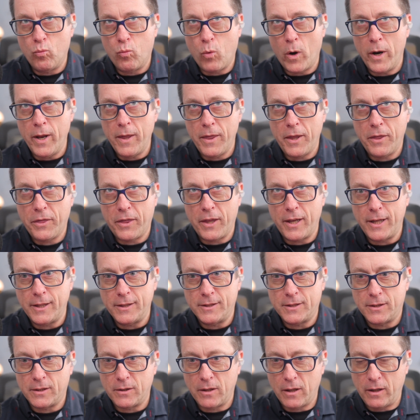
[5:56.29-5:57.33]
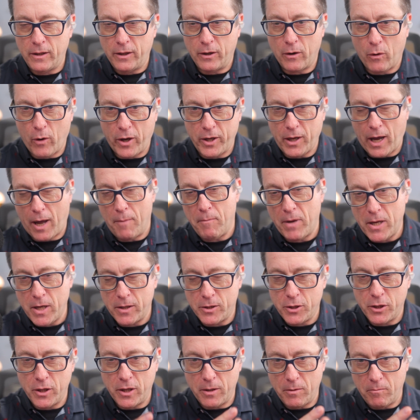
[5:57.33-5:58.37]
one of the things, you know, I, I
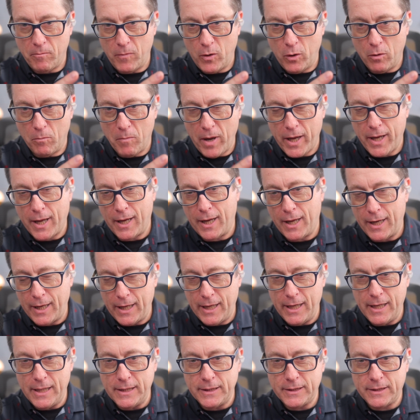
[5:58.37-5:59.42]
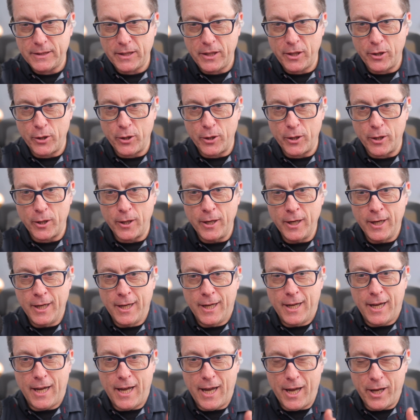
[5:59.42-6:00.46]
mentioned it, you're making it easier
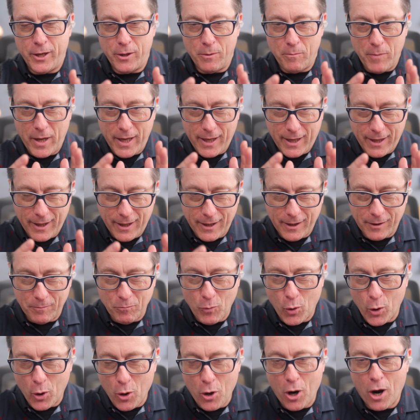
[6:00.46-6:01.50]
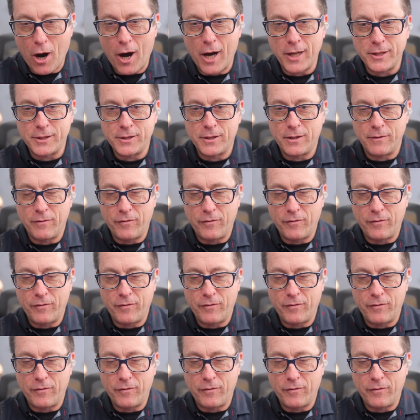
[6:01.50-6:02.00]
and you're making it more cost